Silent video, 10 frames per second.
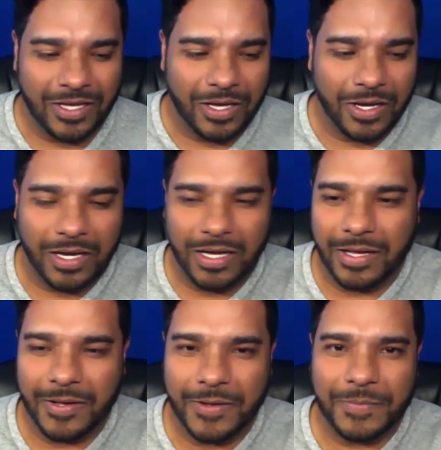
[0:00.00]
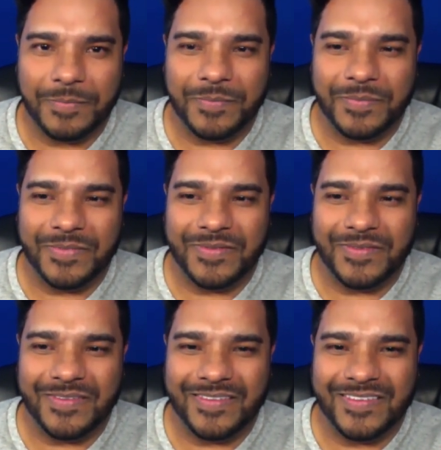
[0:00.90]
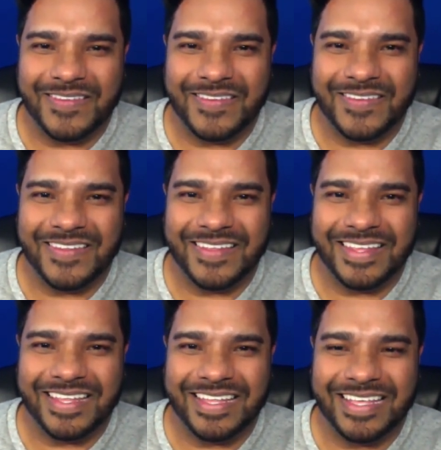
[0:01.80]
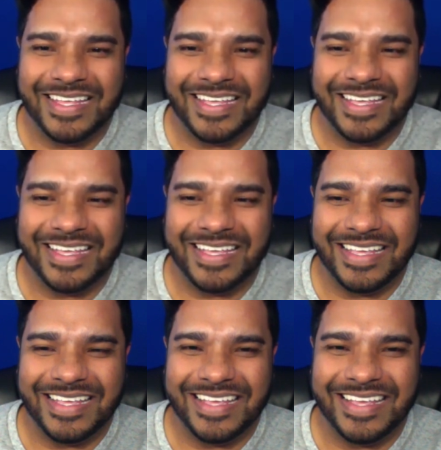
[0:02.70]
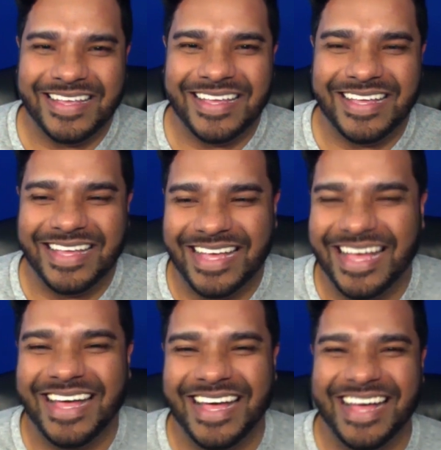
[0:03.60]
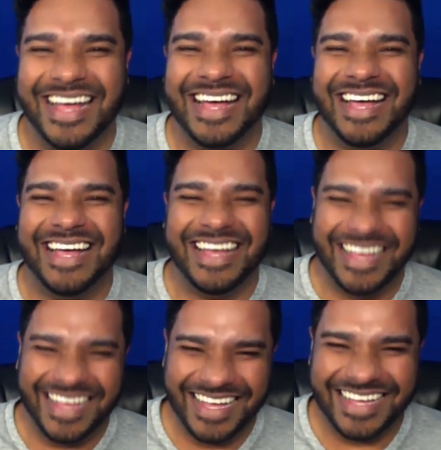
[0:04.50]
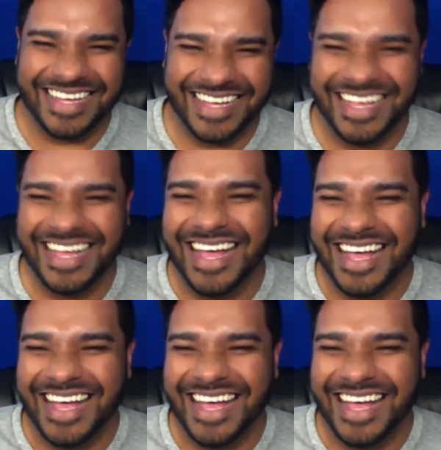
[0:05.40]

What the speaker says: (not speaking)